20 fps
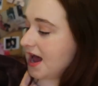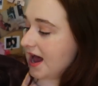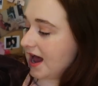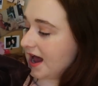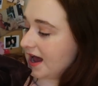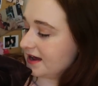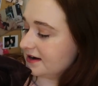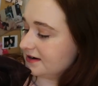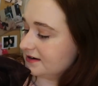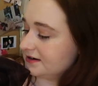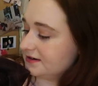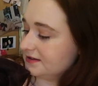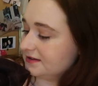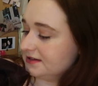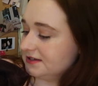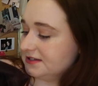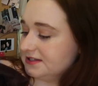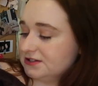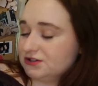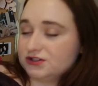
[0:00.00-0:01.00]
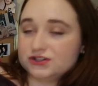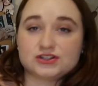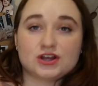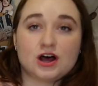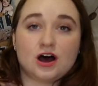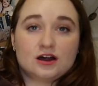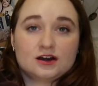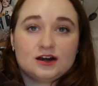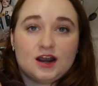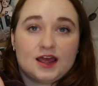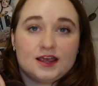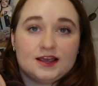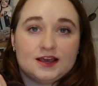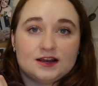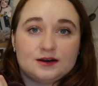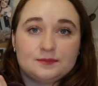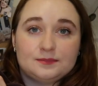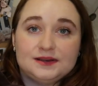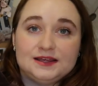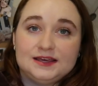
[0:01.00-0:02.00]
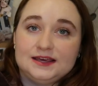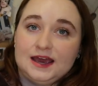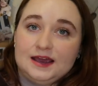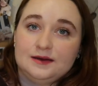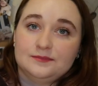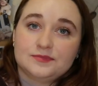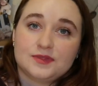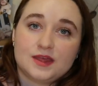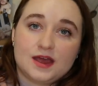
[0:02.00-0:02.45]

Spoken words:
and this is just on like an applique.